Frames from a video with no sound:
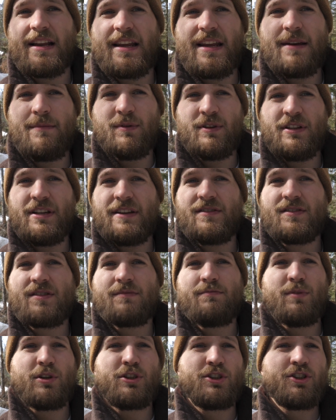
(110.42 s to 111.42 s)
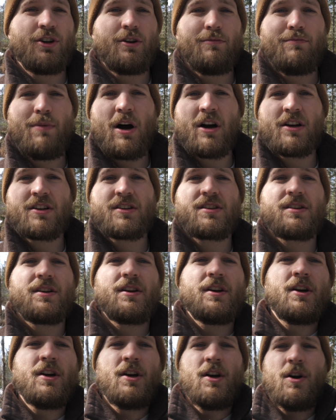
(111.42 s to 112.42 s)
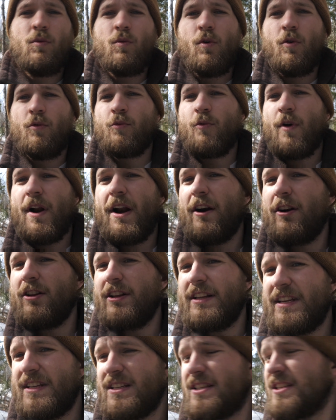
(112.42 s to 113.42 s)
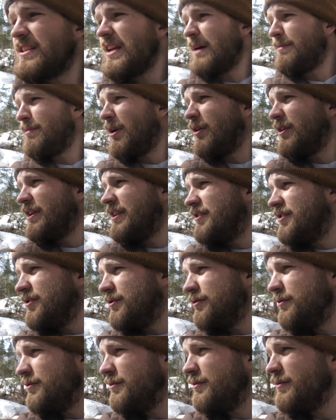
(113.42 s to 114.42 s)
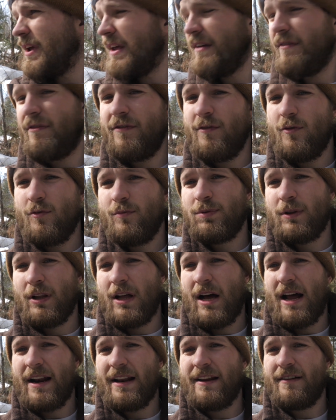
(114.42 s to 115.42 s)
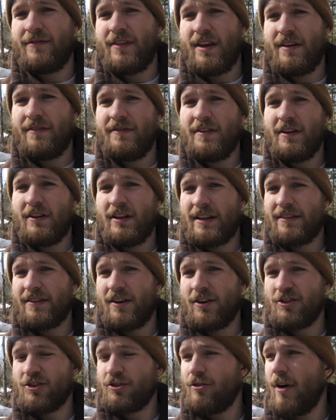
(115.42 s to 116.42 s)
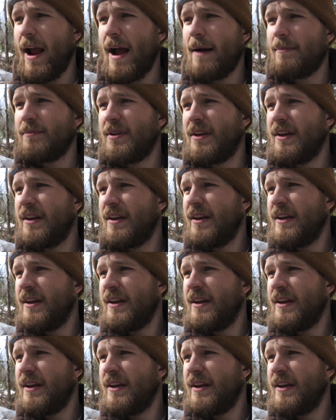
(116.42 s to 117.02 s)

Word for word: He believes mature bucks will rarely step out into a food plot if they feel like they're trapped.